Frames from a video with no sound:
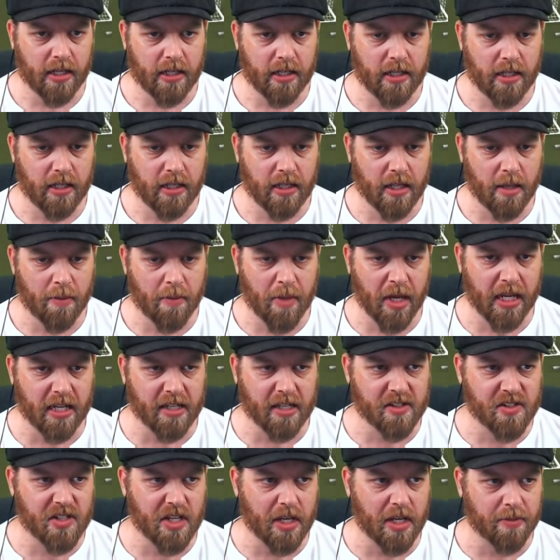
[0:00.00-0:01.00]
And they make
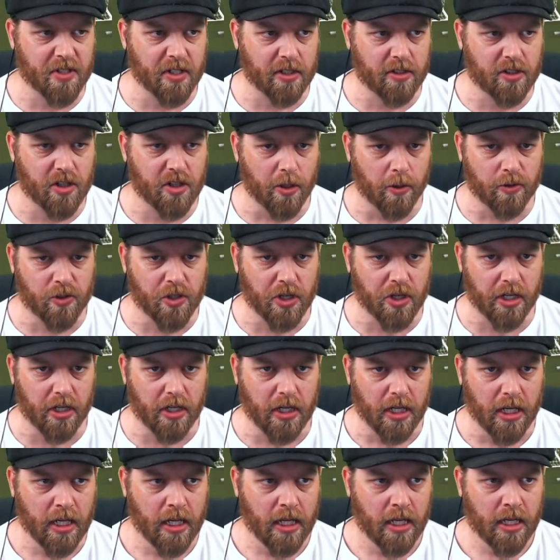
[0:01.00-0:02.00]
a substitution.
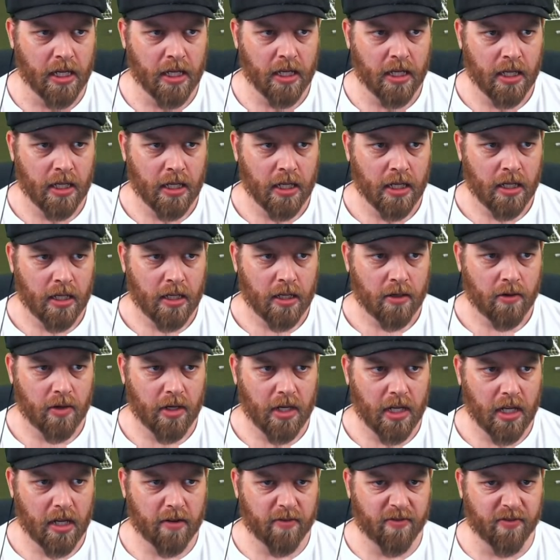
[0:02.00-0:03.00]

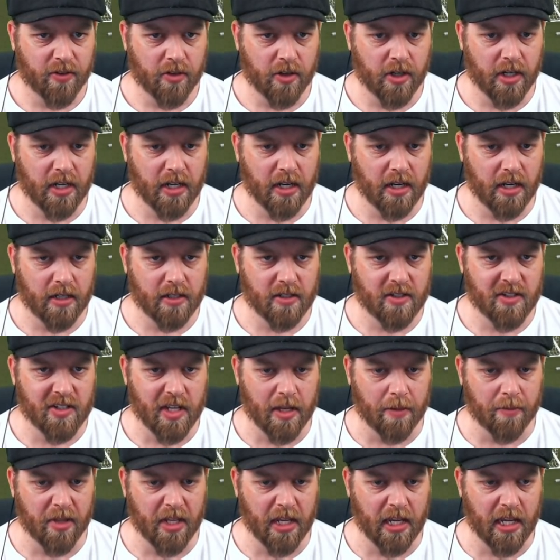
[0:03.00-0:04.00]
Need to find
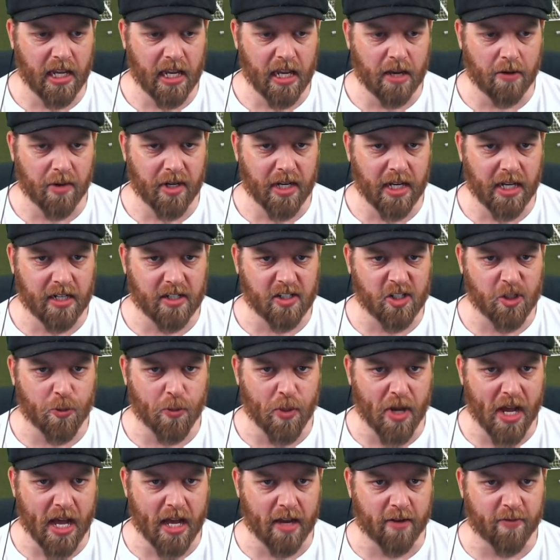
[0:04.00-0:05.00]
something here. We need a
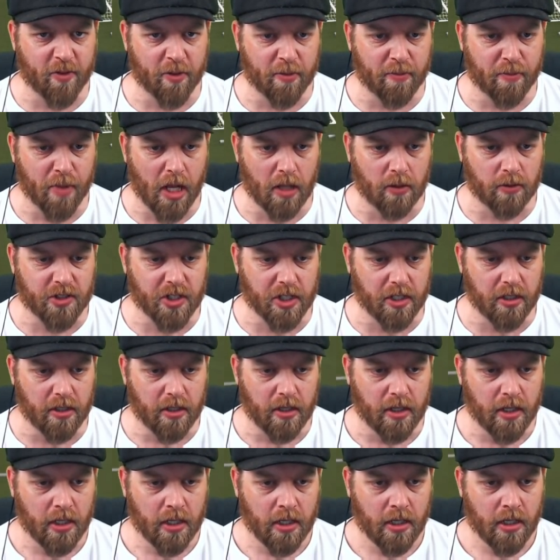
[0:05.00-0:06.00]
spark from Bolton.
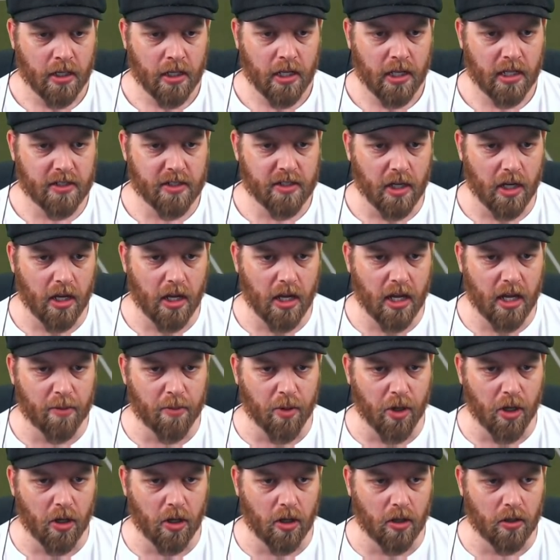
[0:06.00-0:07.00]
It's a high
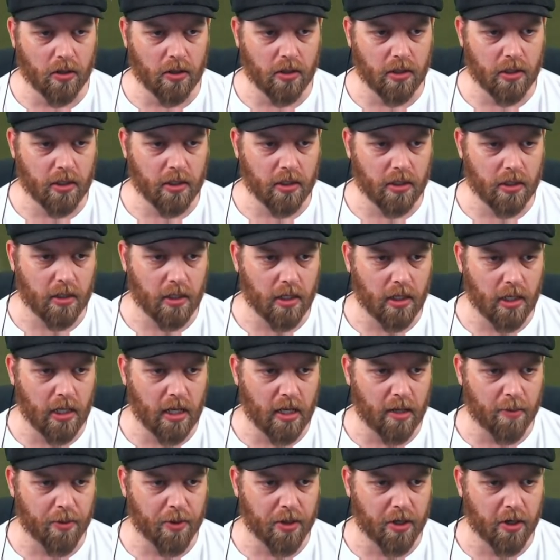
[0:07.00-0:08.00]
ball.
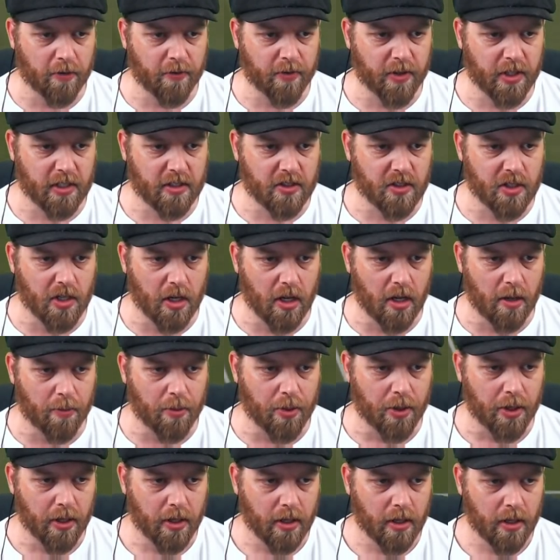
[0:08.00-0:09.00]
Up and over the top.
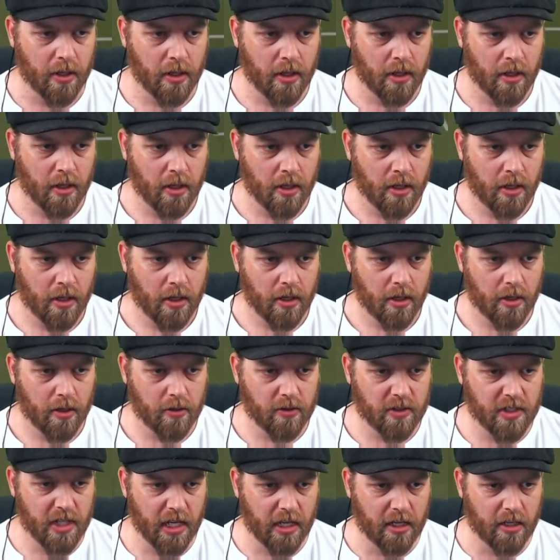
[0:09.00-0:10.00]

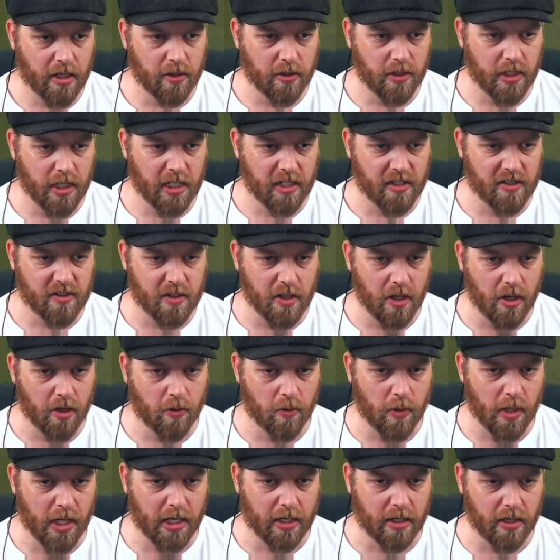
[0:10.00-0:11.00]
Who's getting on this? No
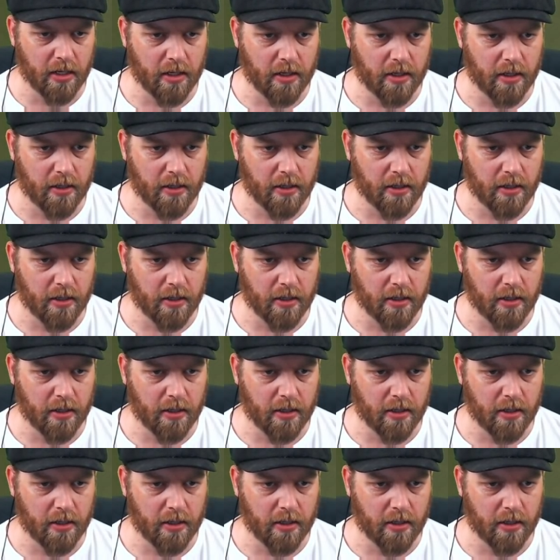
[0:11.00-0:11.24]
one.